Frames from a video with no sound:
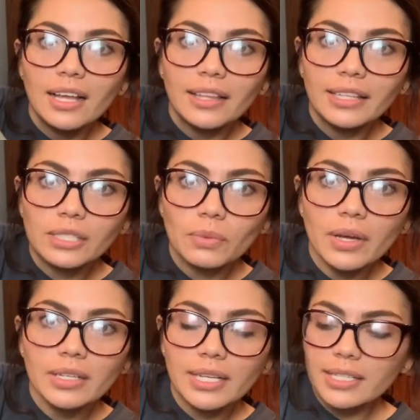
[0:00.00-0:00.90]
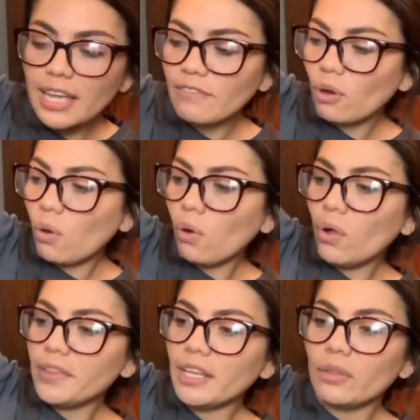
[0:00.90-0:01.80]
This one does have a hole
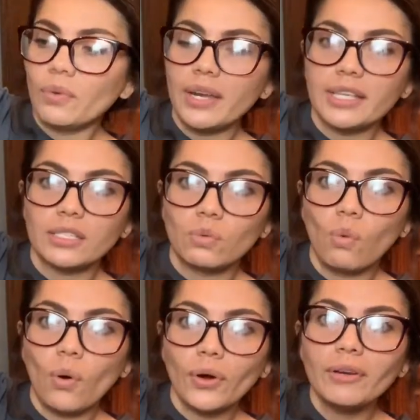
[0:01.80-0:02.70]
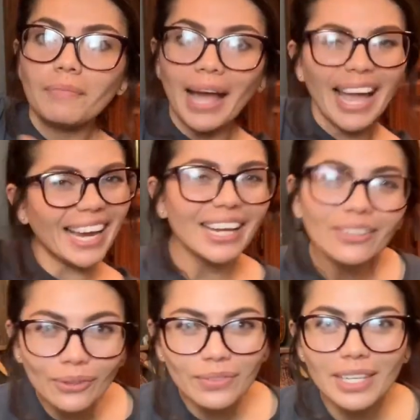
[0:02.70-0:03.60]
and the other one is worn, but I kind
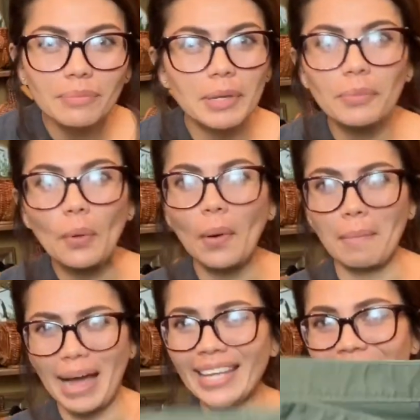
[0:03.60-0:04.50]
of don't think people will mind